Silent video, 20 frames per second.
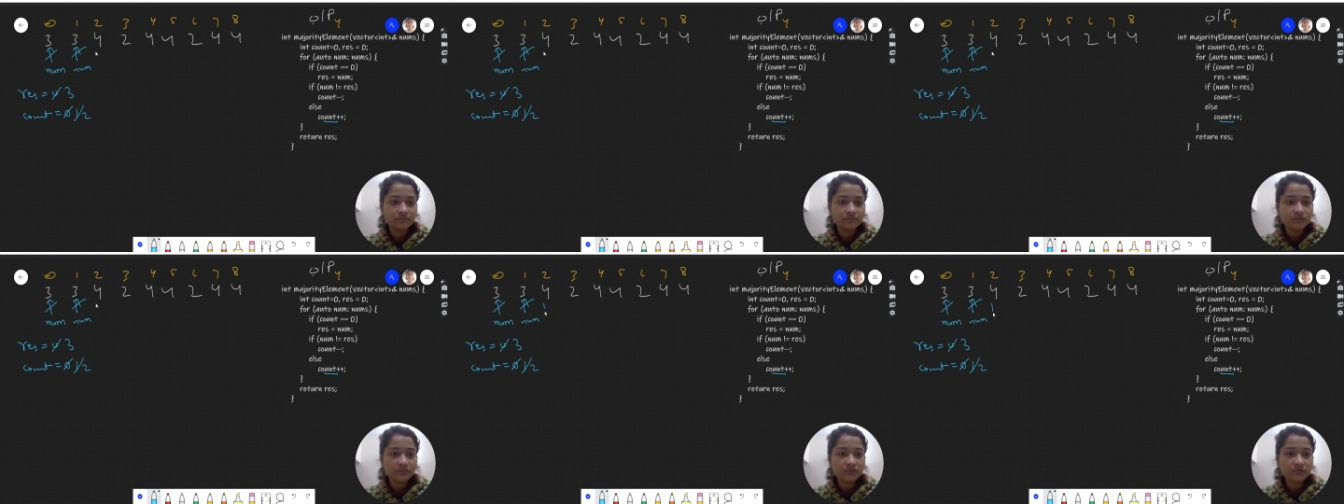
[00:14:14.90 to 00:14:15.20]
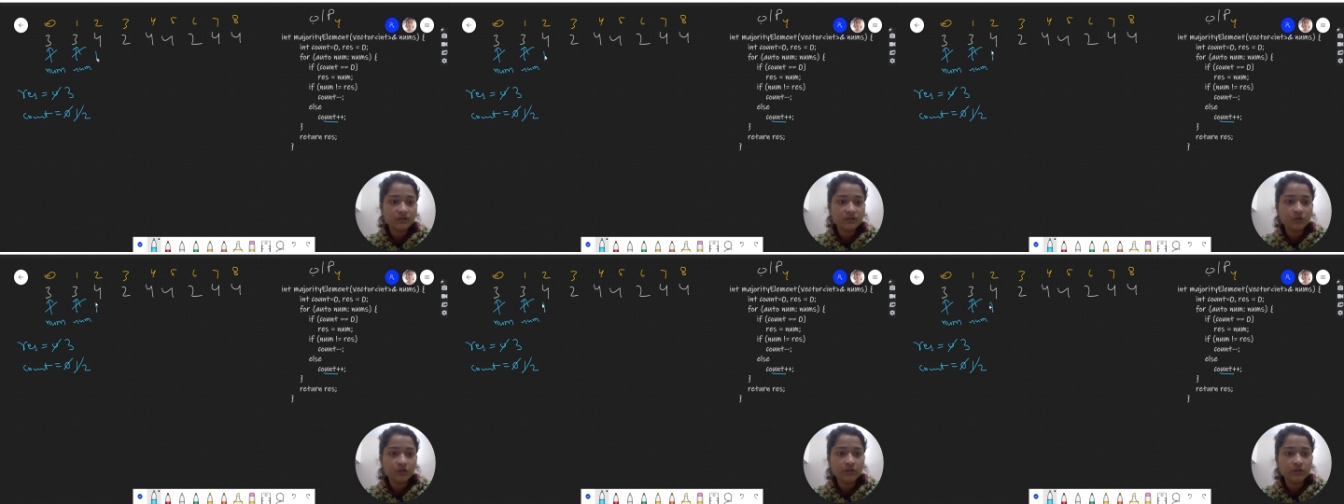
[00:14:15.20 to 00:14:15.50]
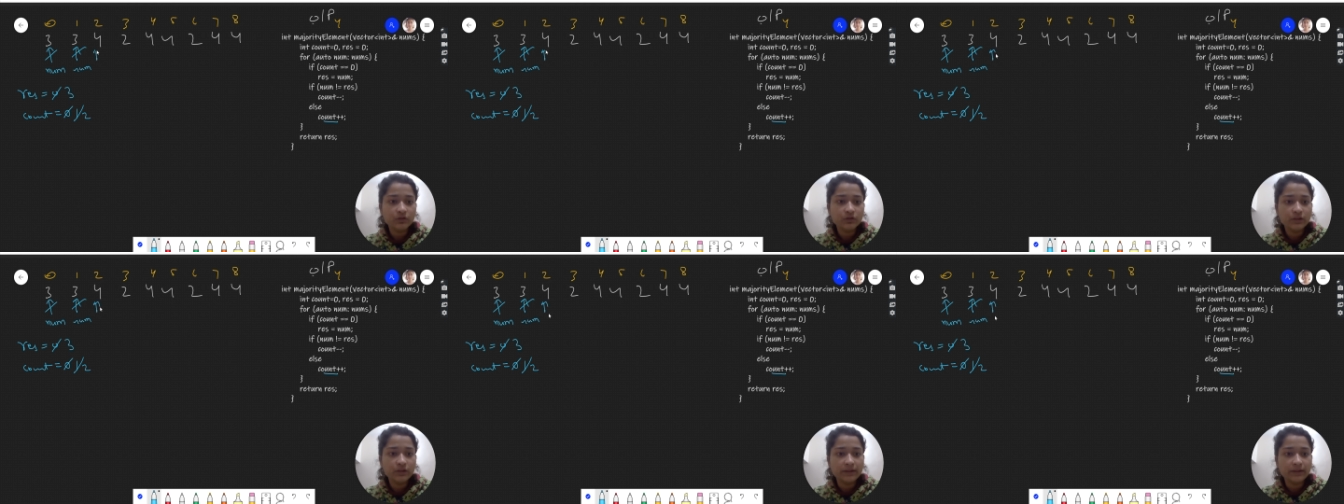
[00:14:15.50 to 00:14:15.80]
Now we
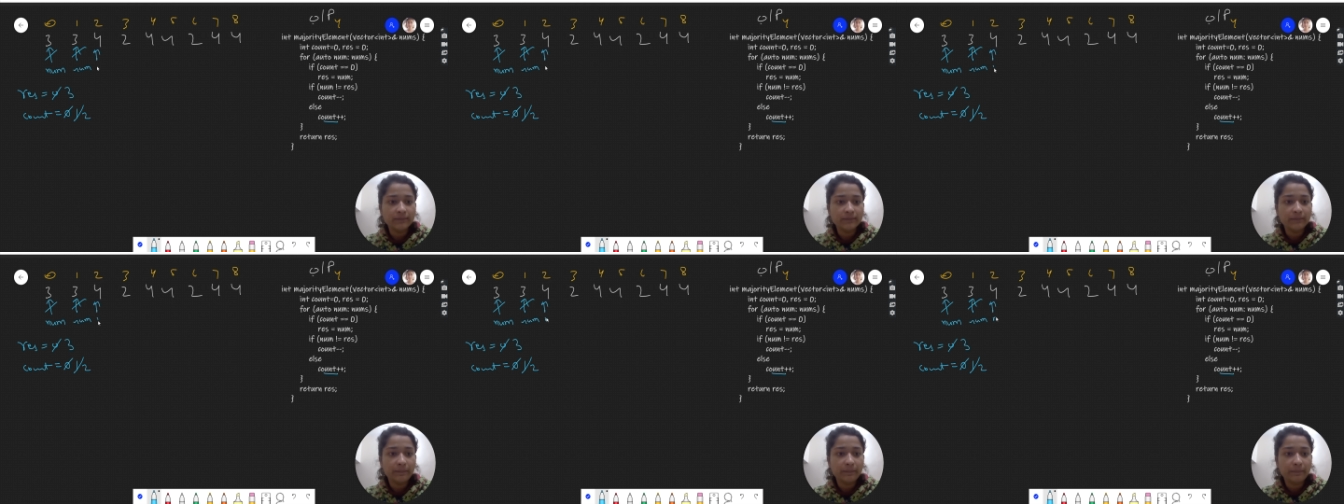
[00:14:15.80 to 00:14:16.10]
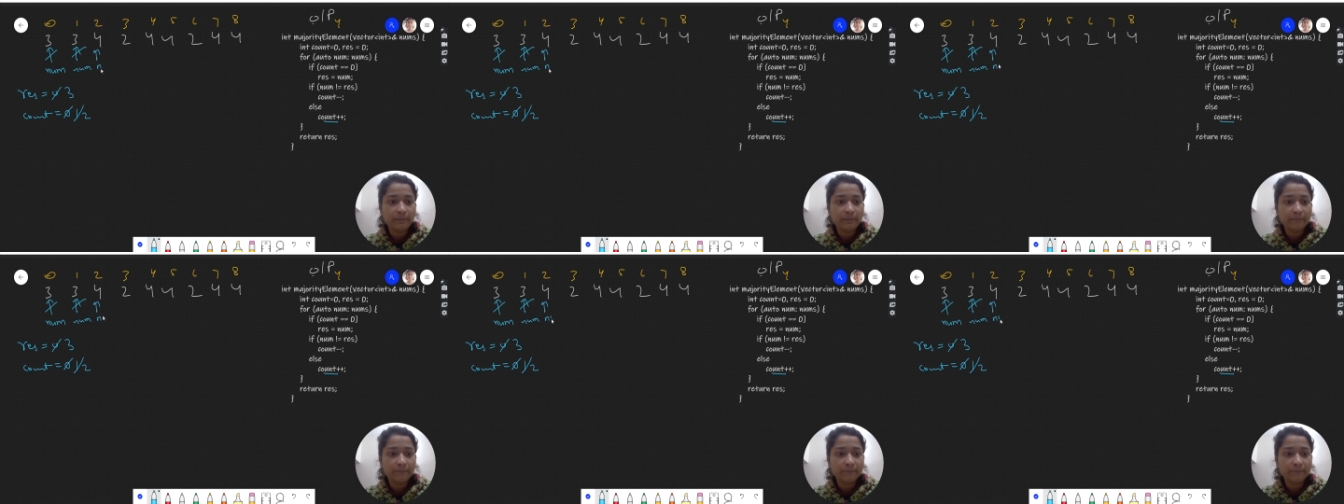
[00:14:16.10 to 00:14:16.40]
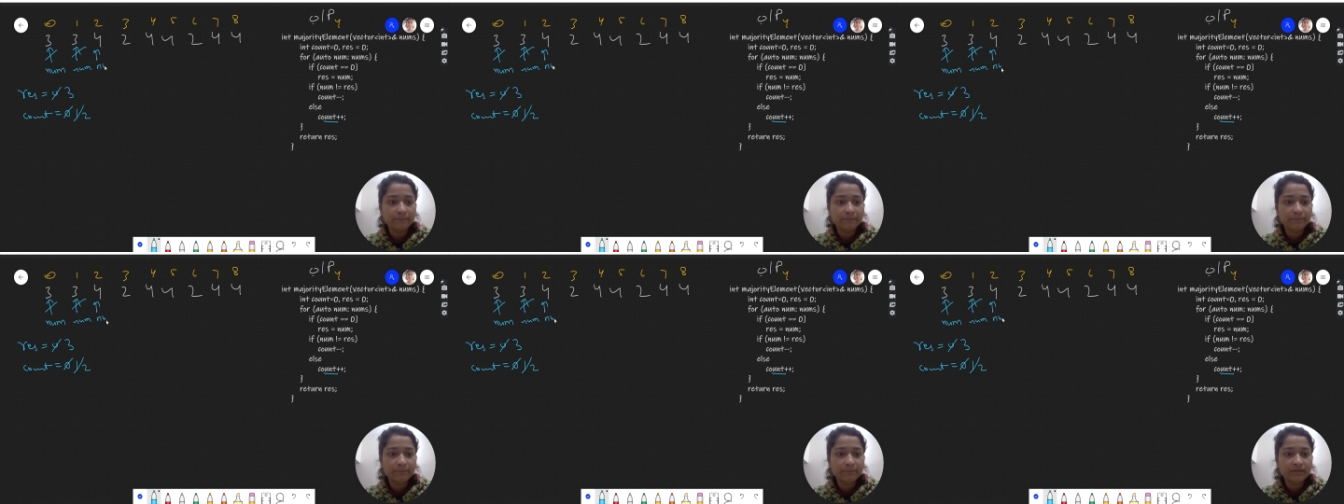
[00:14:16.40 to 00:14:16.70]
go ahead.
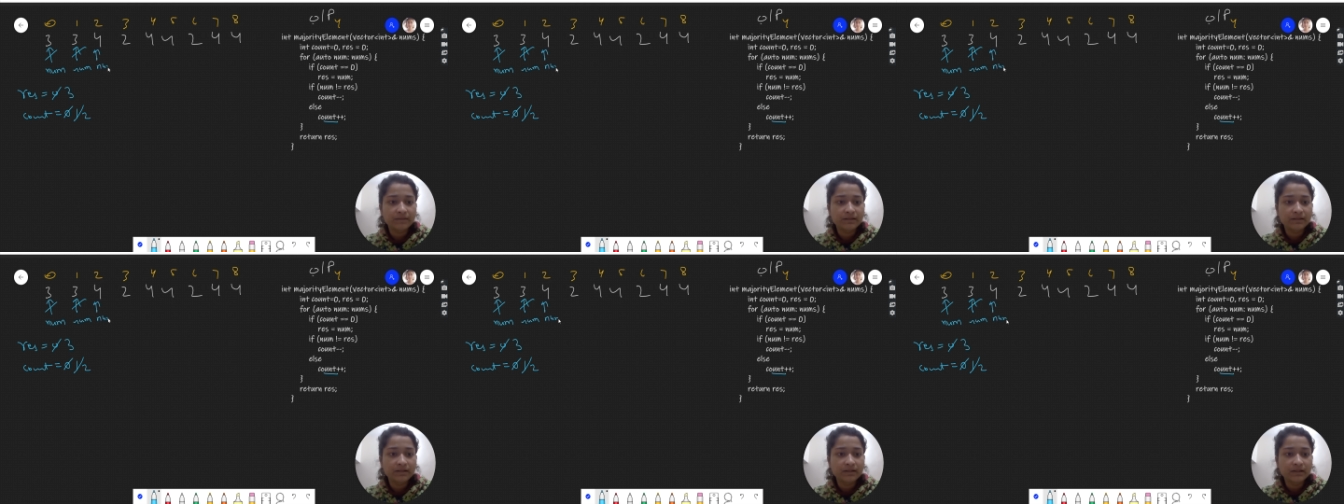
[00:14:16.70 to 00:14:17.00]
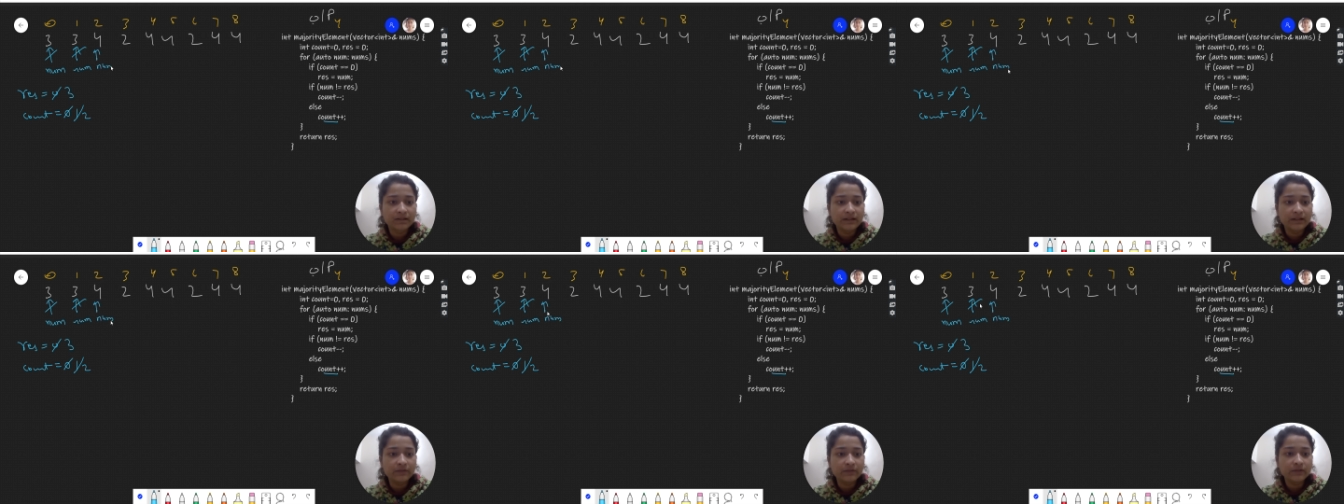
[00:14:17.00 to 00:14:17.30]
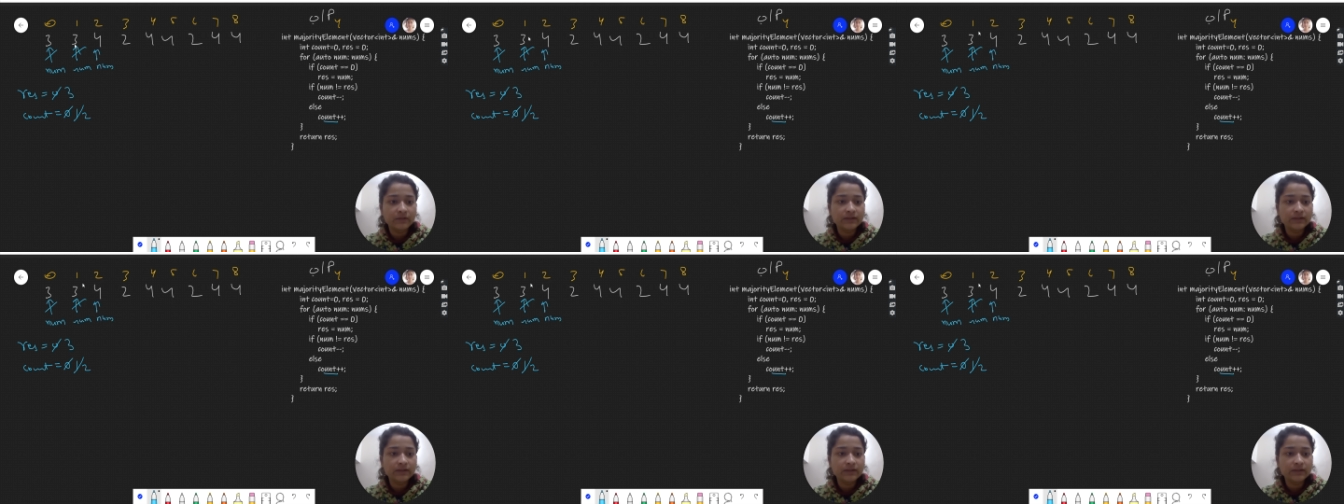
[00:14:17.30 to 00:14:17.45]
It